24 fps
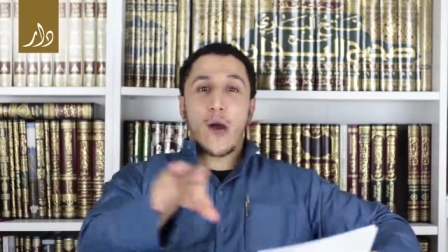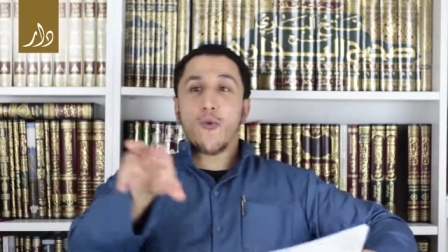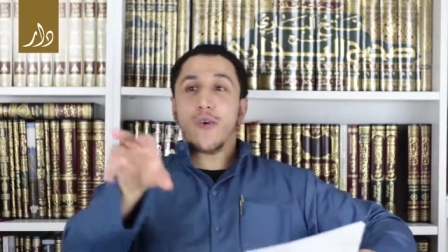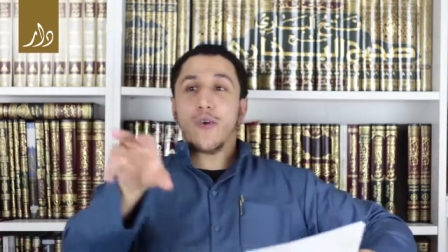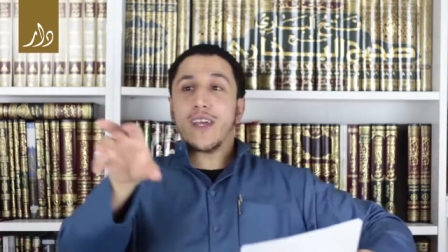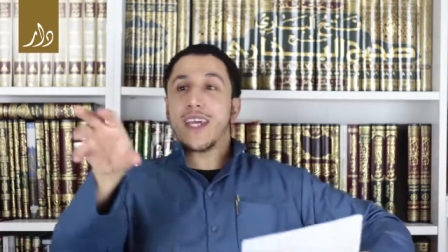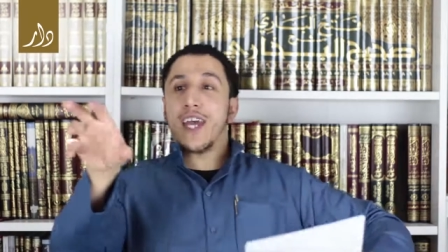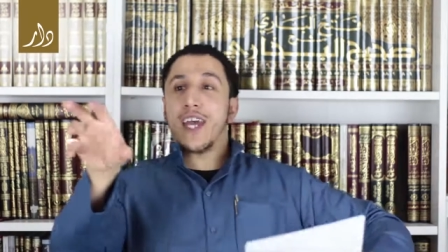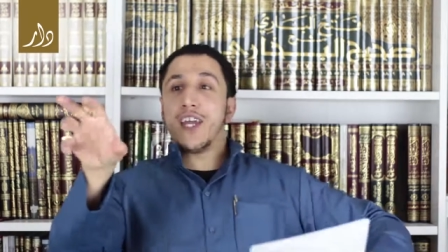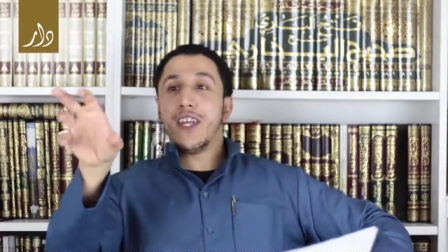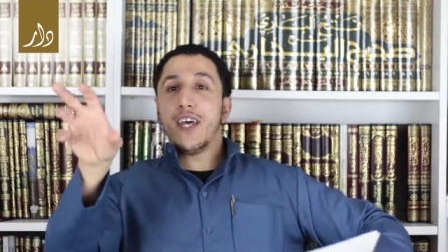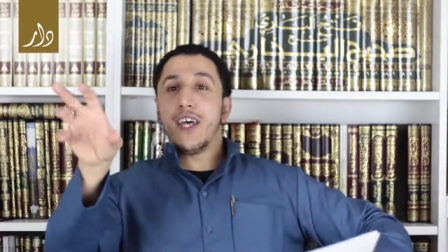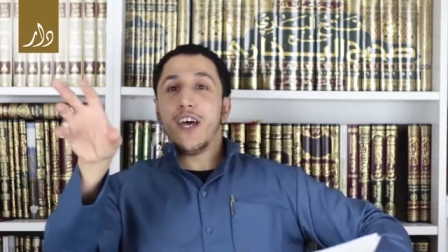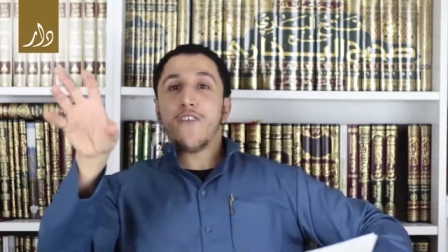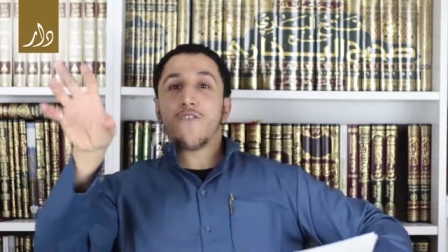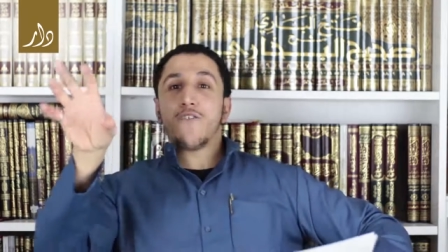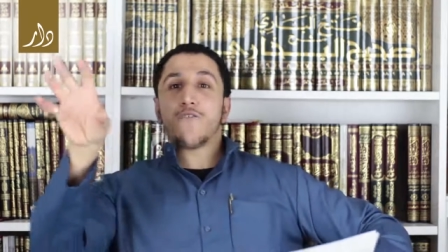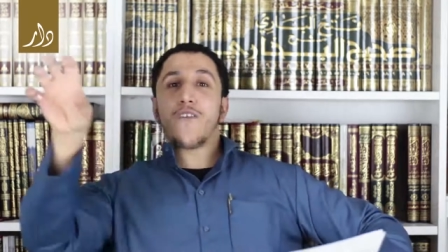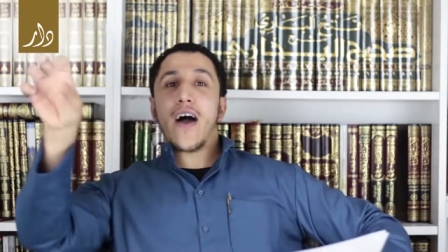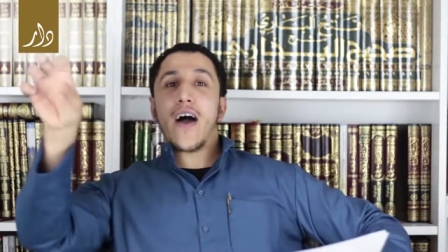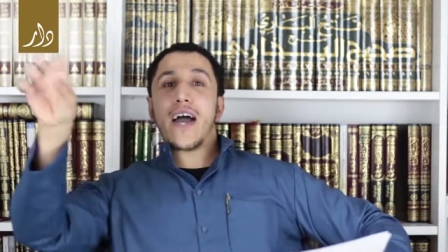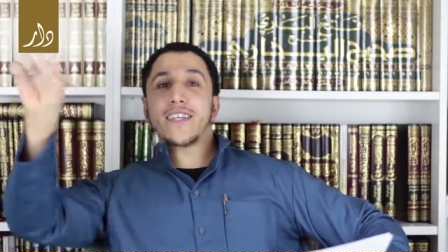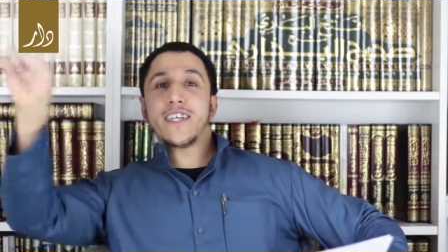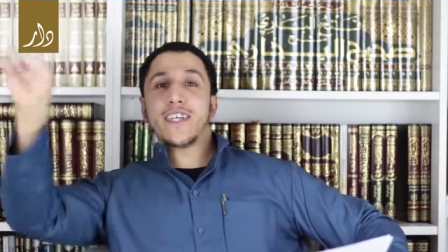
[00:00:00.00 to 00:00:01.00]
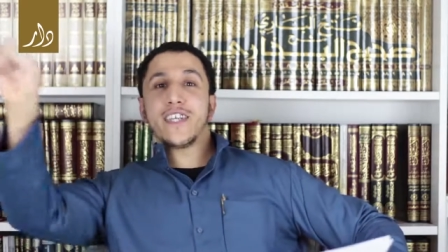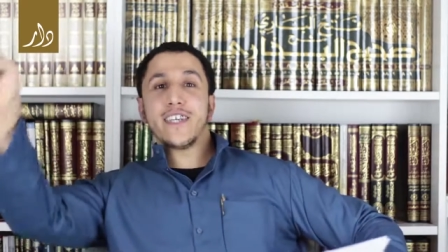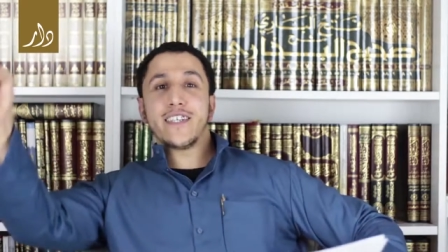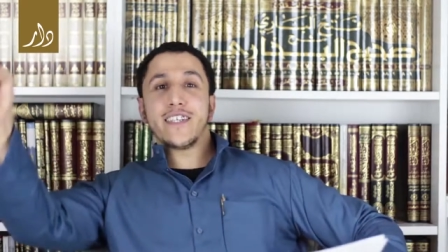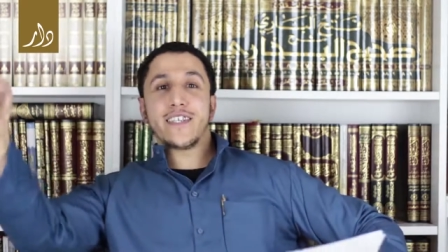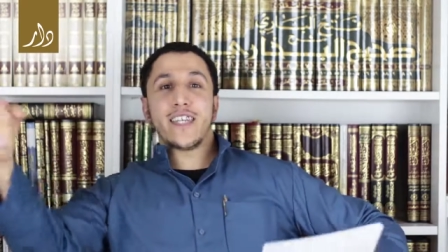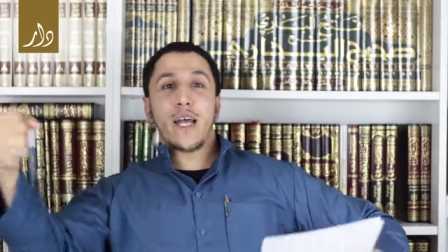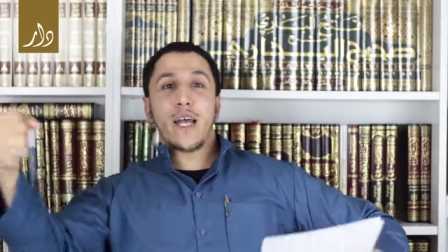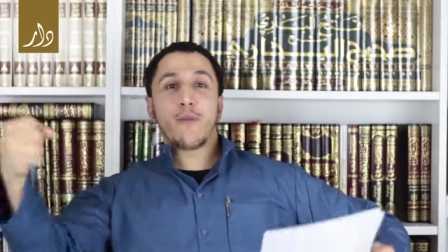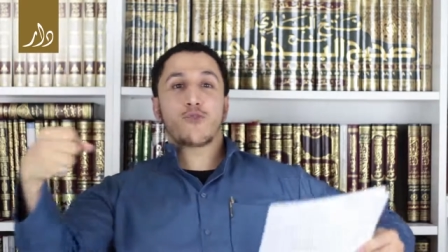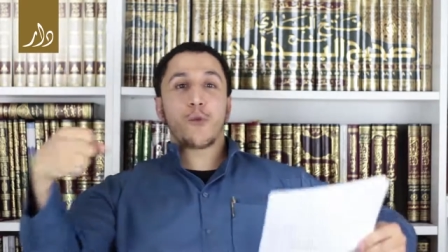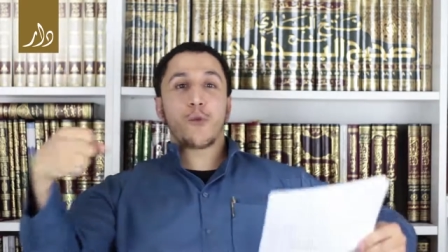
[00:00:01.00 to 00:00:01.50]
that we can find in
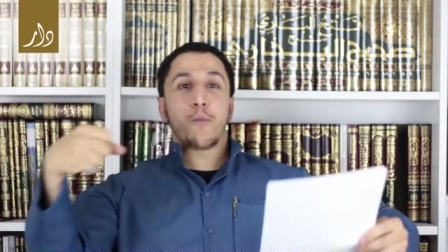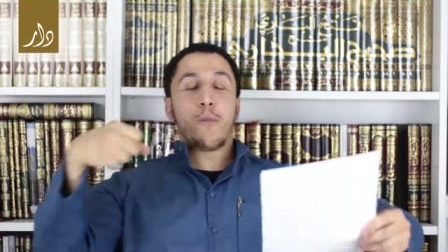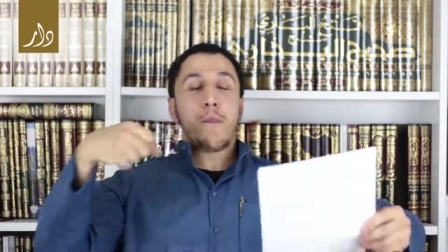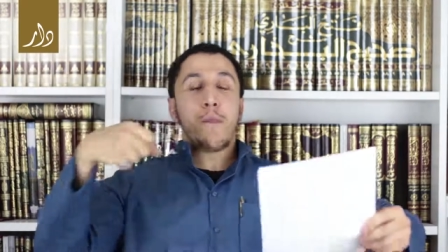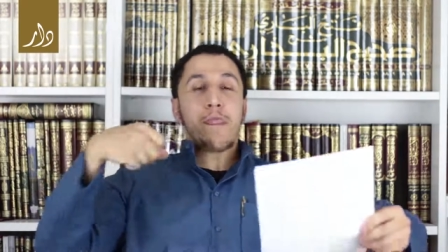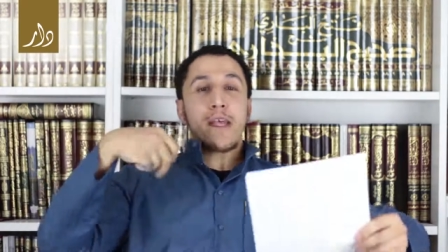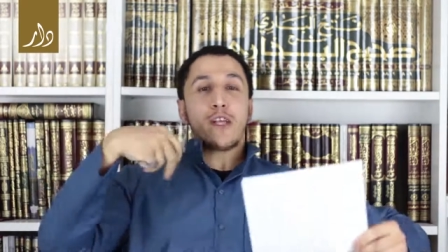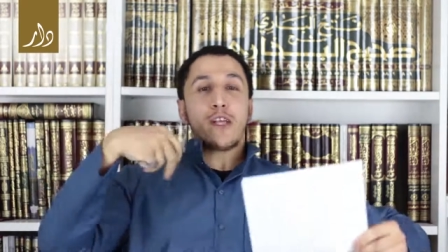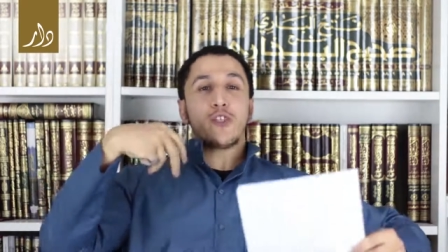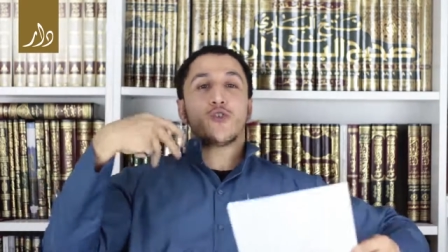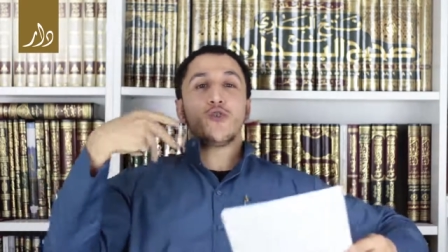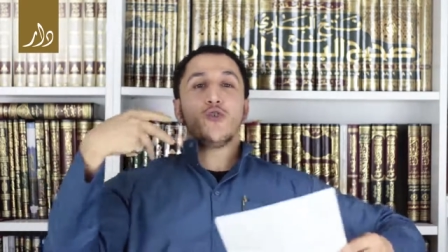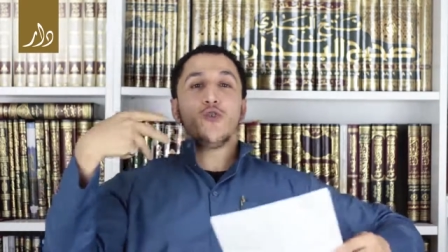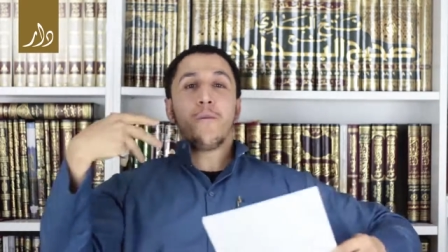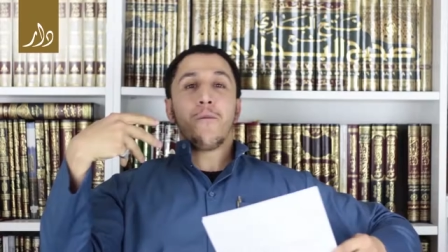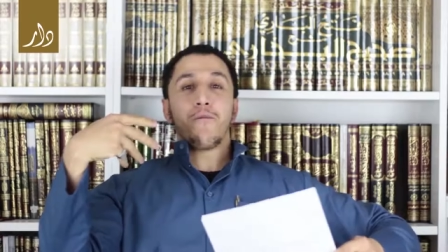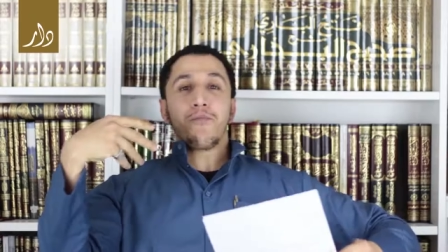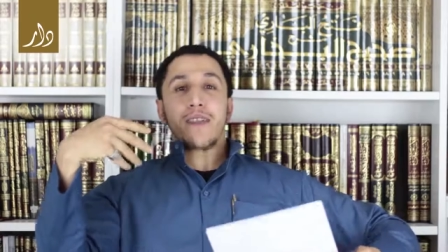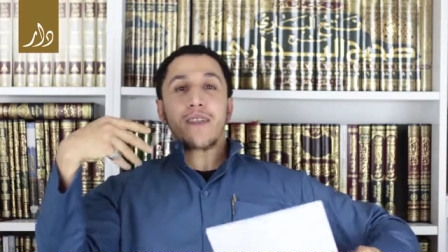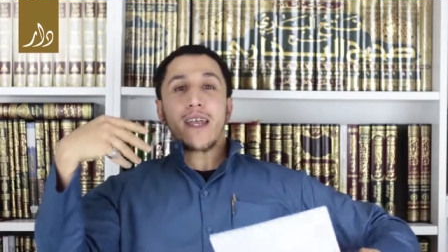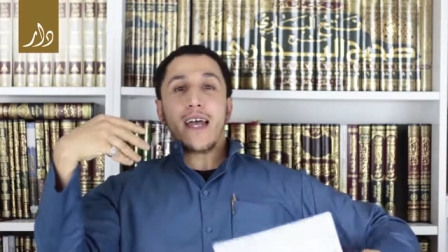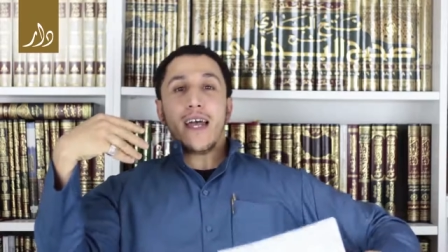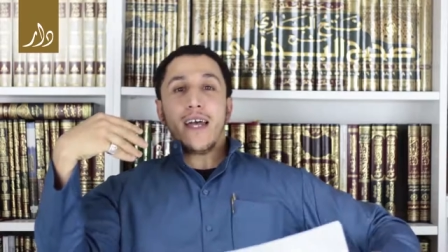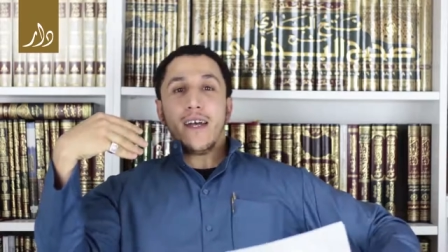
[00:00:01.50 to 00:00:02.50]
Islam to to